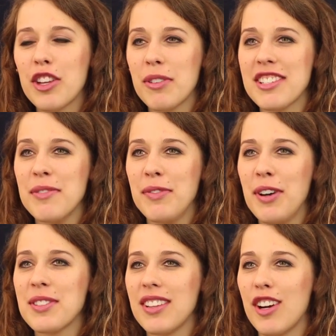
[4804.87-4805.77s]
there were some
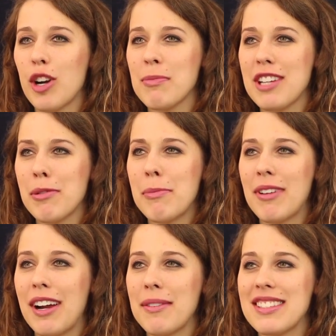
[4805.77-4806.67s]
false alarms. I
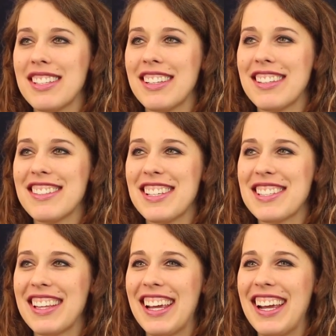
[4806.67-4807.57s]
remember I was in
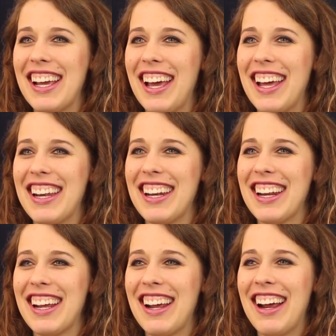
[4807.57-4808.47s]
Sicily,
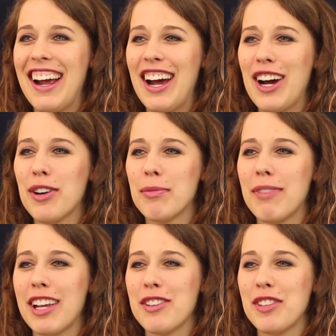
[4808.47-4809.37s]
and
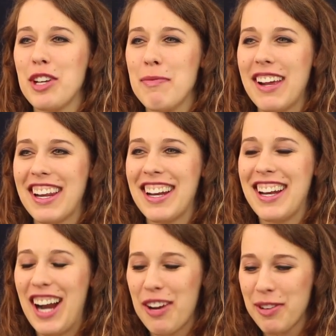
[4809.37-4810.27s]
my companion
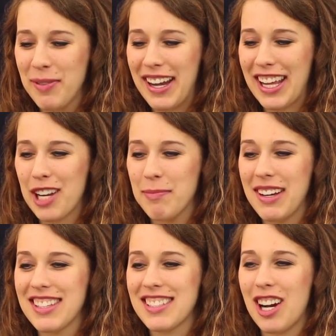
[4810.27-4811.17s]
and I were waiting at a
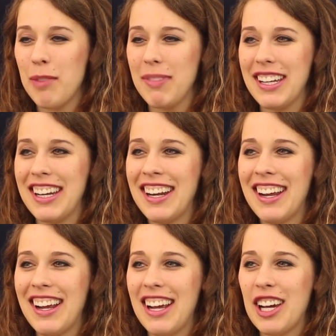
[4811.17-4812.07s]
bus stop, and
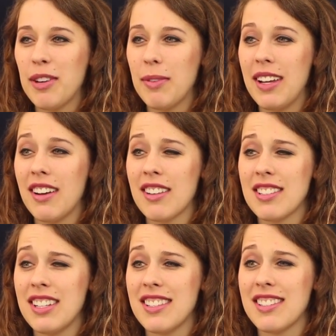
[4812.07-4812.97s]
we all of a
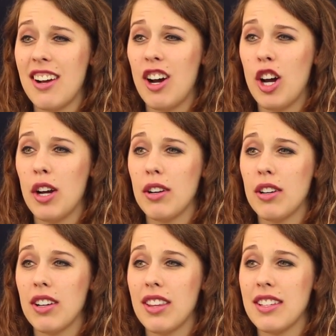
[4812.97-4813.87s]
sudden saw
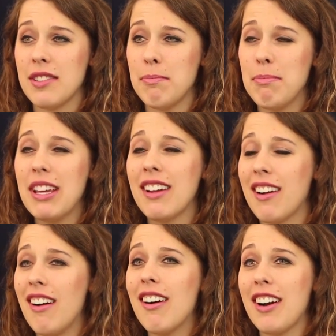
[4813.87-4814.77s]
this big
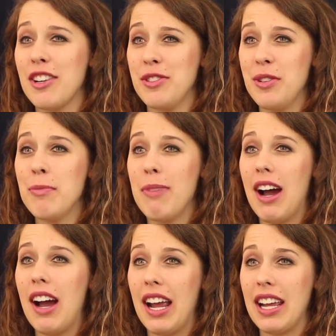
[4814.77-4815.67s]
car zoom
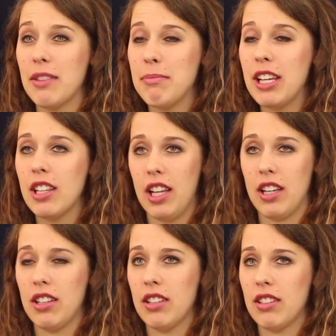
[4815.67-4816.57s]
by, big
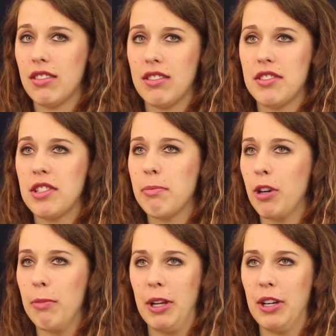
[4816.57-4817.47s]
like
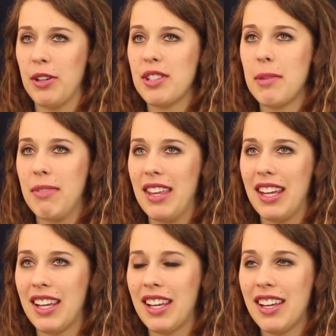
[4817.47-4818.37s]
Suburban or
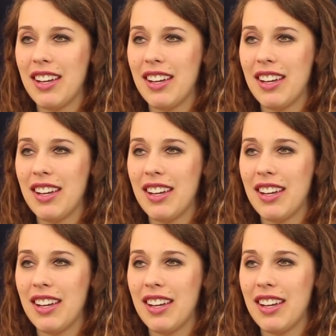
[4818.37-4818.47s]
something,